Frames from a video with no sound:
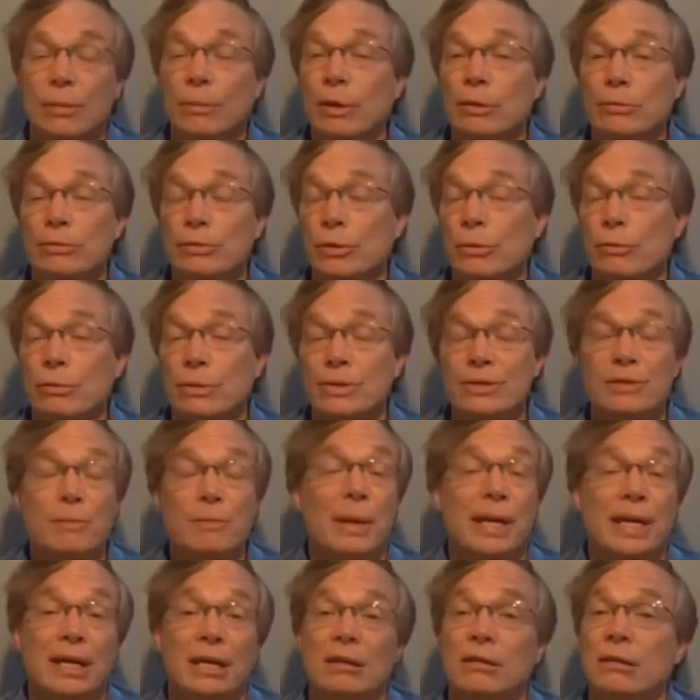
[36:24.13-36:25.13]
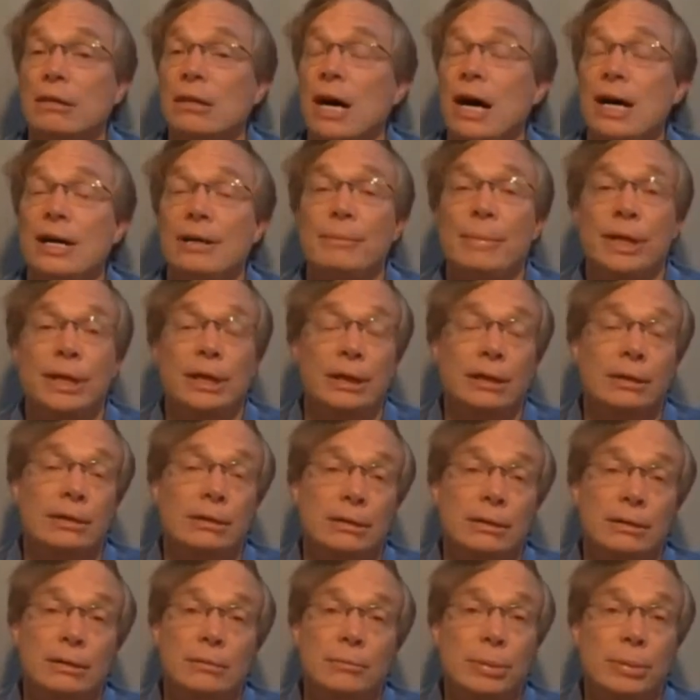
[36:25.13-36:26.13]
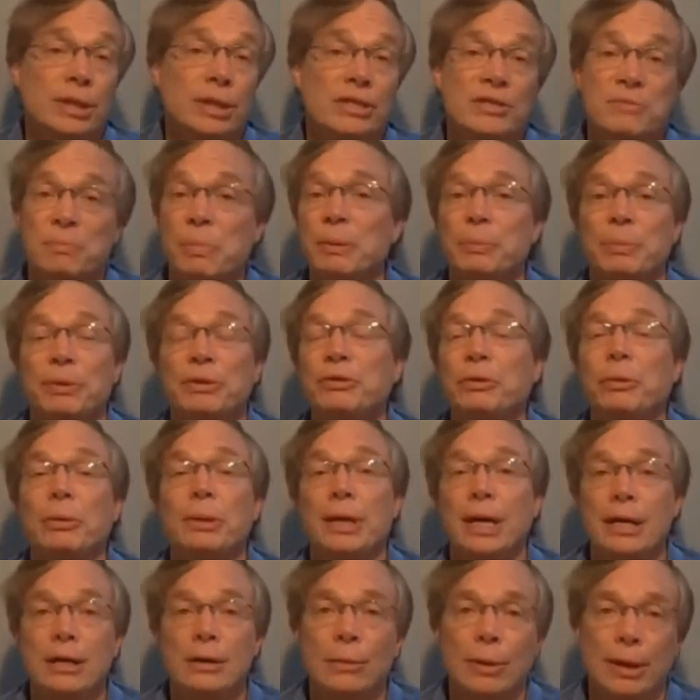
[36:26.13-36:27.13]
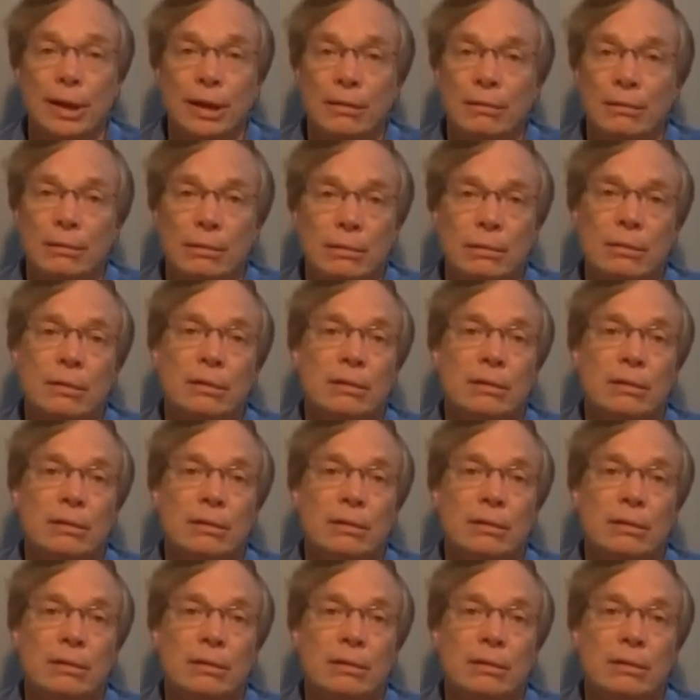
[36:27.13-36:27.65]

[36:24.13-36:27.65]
Some of those tokens make a lot of money because people do it anyway.